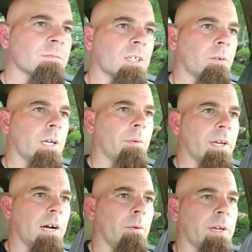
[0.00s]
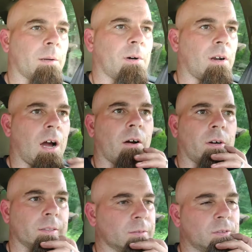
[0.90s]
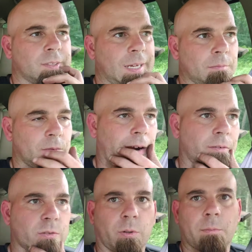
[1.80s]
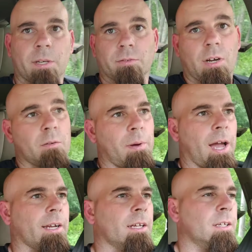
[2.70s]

So here we are. We got about an hour and 20 minute drive back.